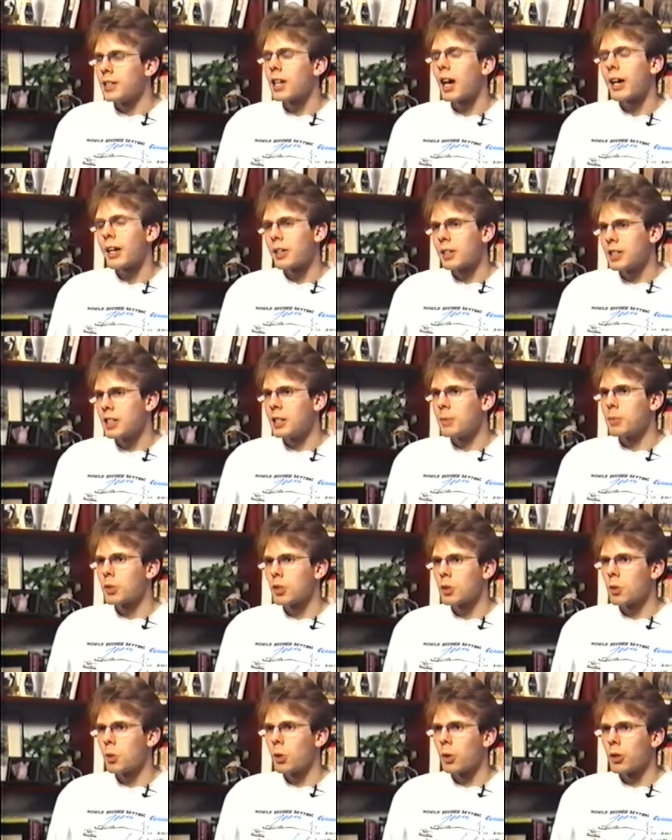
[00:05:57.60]
entire team
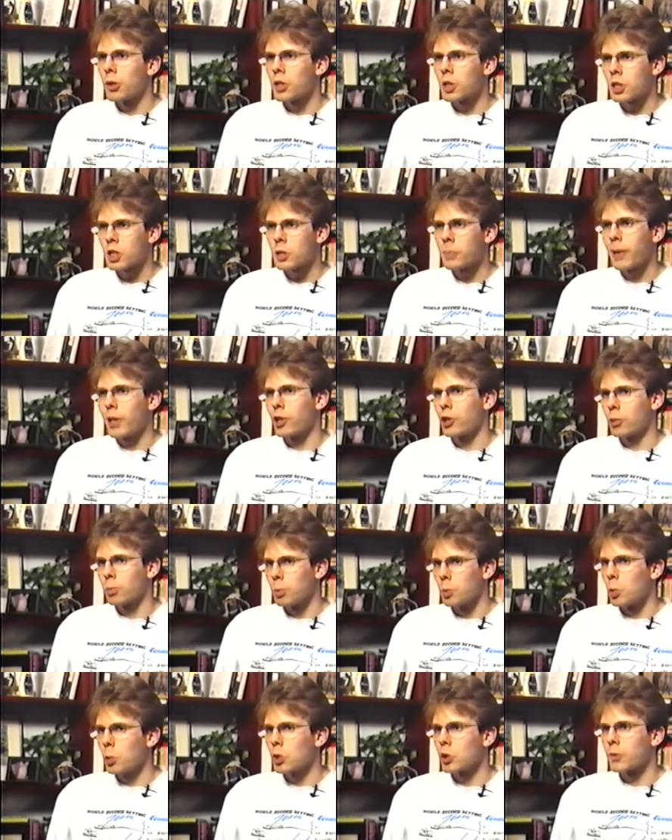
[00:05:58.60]
scores, special
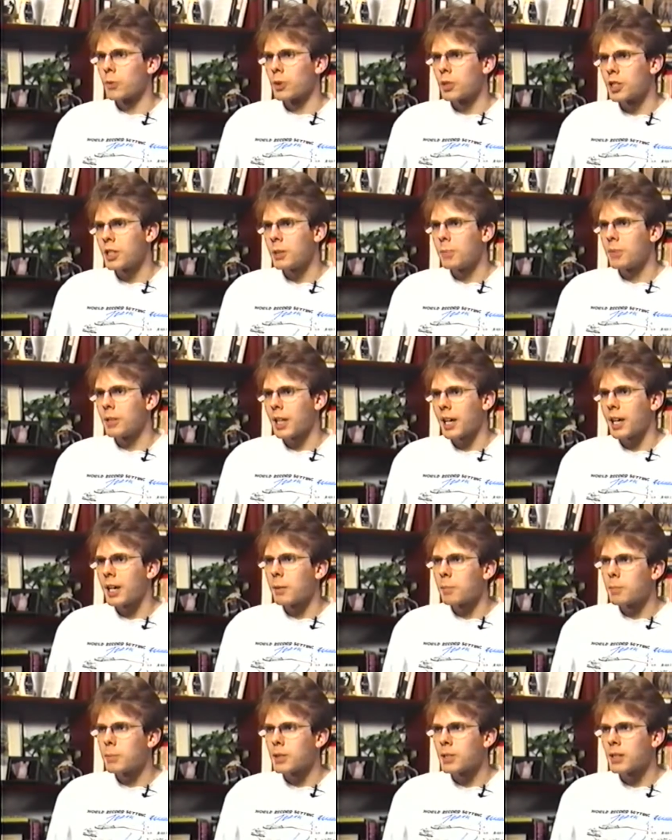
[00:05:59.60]
rules for team
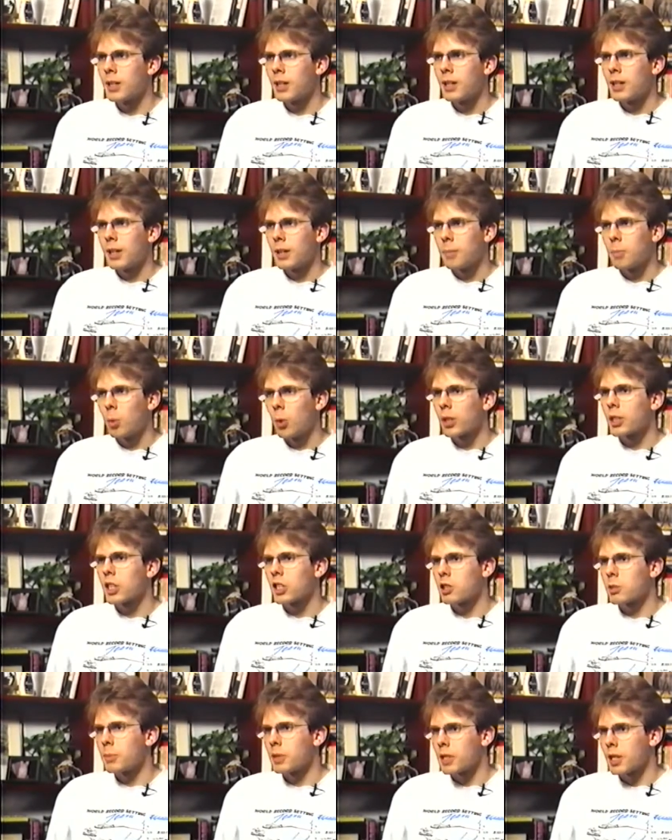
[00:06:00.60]
games, more
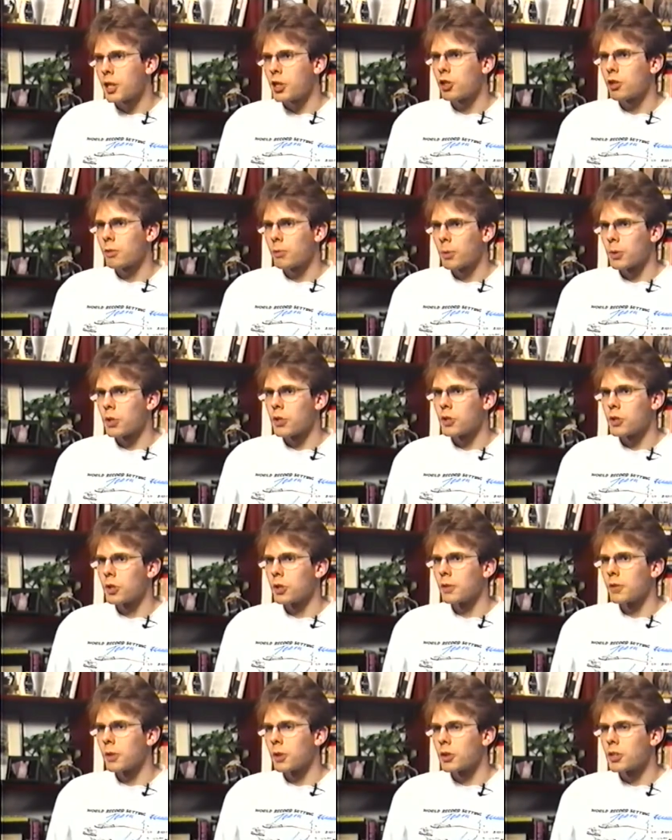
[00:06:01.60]
customization for the
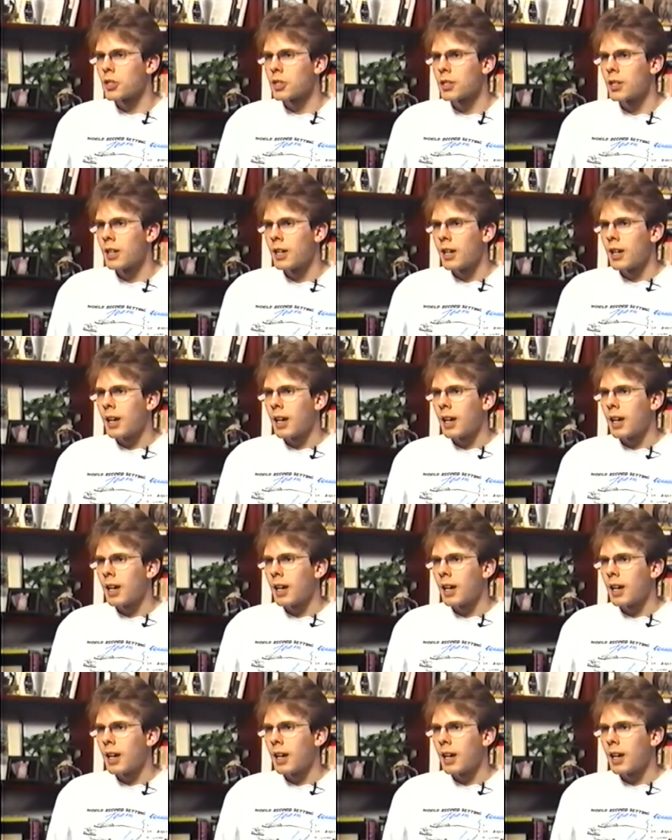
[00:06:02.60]
servers,